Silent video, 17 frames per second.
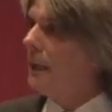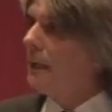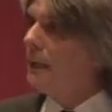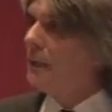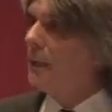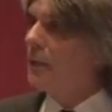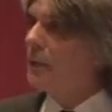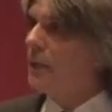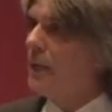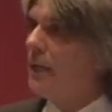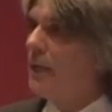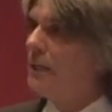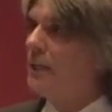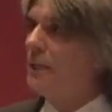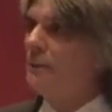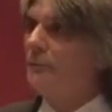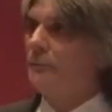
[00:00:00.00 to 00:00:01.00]
On the other
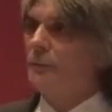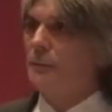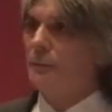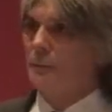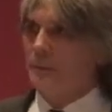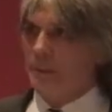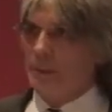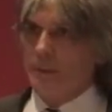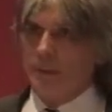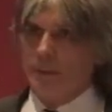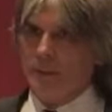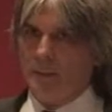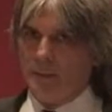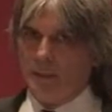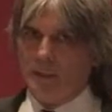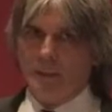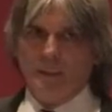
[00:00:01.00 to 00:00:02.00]
hand, if you,
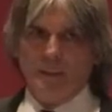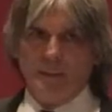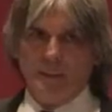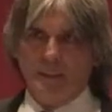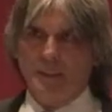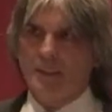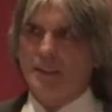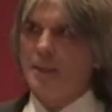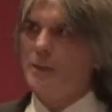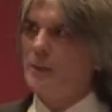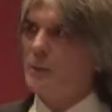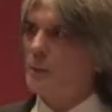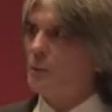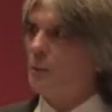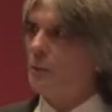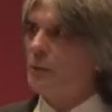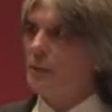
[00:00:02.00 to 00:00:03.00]
and again
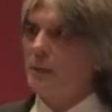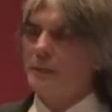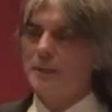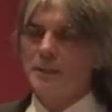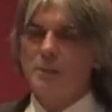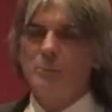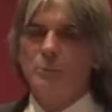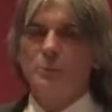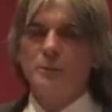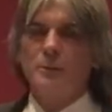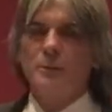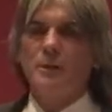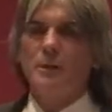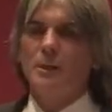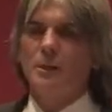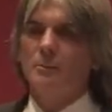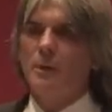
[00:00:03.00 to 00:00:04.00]
this morning someone was
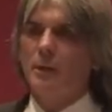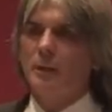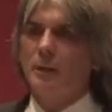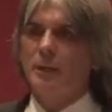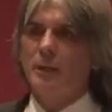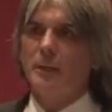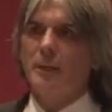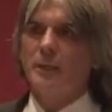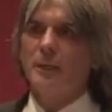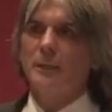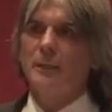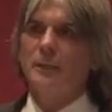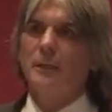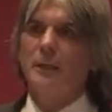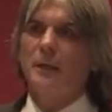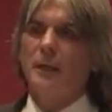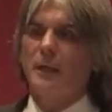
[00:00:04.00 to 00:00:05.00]
talking about
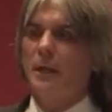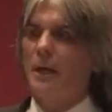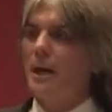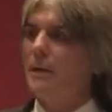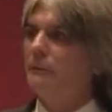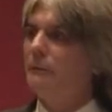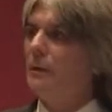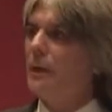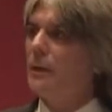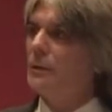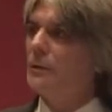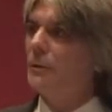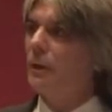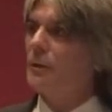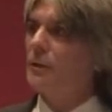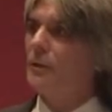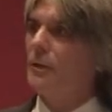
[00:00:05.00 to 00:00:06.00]
a high-flying
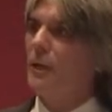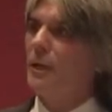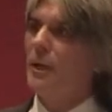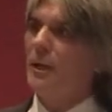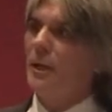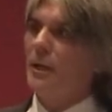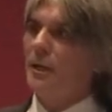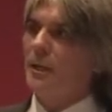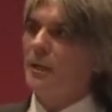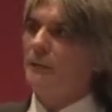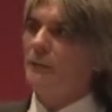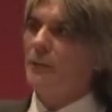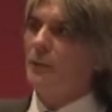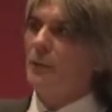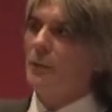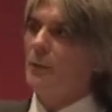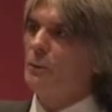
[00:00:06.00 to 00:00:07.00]
structure, if
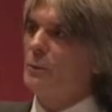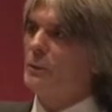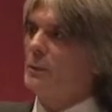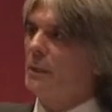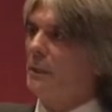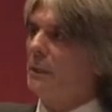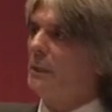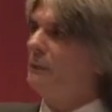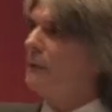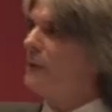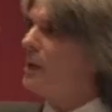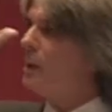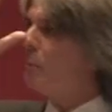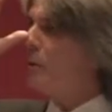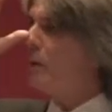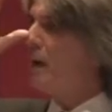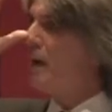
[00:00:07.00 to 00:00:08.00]
you, the
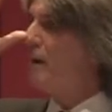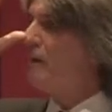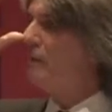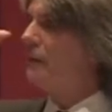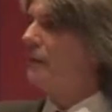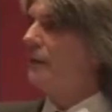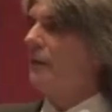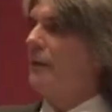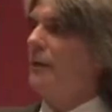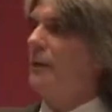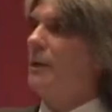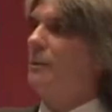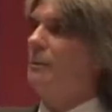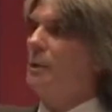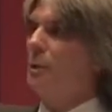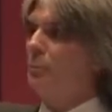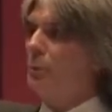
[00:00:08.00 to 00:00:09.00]
developer,
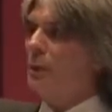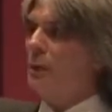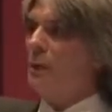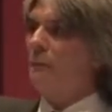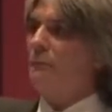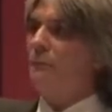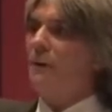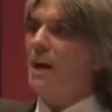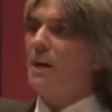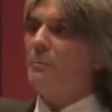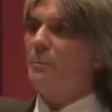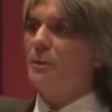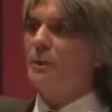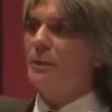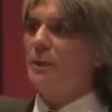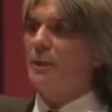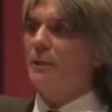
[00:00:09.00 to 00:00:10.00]
you're putting up
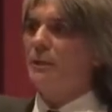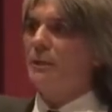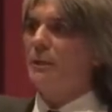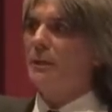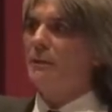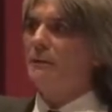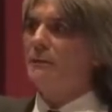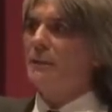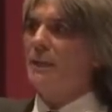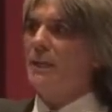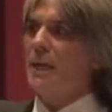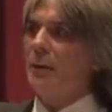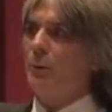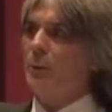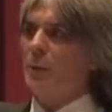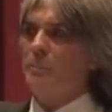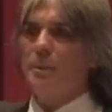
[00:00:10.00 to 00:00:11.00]
5% of the
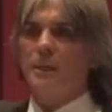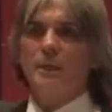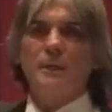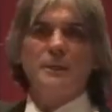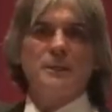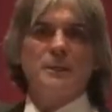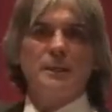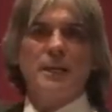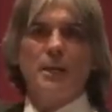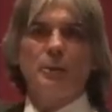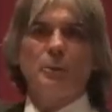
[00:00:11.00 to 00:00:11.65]
equity piece